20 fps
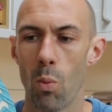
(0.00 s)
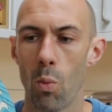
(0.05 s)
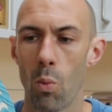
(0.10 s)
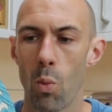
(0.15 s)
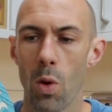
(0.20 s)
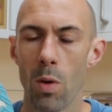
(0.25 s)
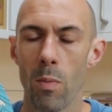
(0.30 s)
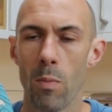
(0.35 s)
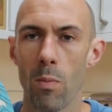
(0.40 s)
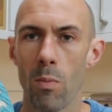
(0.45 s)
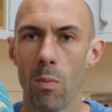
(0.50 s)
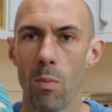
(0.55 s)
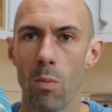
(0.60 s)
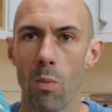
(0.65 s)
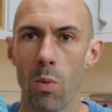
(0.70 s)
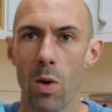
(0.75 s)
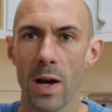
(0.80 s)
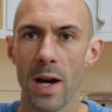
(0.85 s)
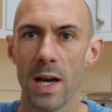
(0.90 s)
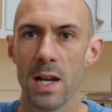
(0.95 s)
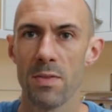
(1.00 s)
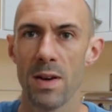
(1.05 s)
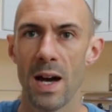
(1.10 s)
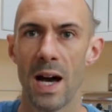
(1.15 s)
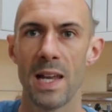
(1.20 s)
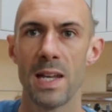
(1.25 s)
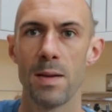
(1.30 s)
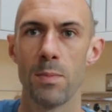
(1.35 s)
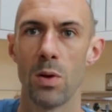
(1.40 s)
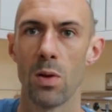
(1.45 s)
What kind of
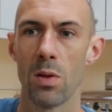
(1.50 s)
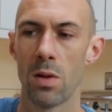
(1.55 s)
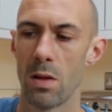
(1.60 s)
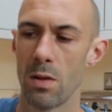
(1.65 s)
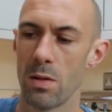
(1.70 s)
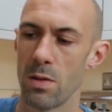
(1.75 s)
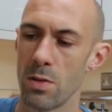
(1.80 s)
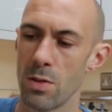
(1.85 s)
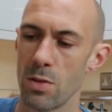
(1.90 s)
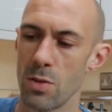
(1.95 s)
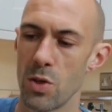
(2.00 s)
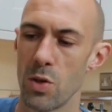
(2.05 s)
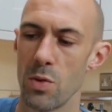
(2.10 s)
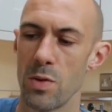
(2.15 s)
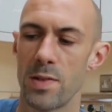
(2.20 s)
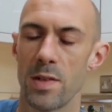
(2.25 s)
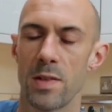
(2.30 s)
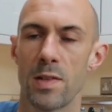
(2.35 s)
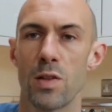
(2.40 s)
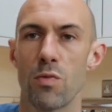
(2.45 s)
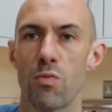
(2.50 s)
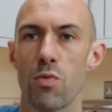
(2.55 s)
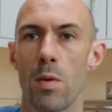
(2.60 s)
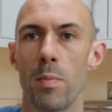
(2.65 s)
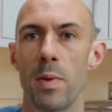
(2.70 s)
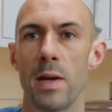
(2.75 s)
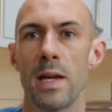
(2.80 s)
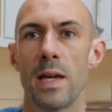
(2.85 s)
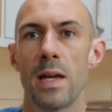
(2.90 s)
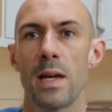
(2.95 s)
animal uses the
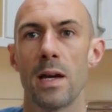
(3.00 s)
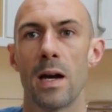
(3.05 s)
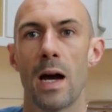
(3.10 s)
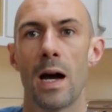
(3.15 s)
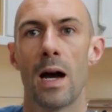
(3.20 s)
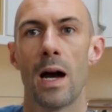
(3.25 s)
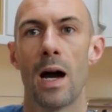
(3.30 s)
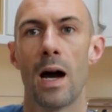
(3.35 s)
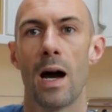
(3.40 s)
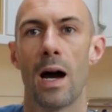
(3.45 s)
rubber here?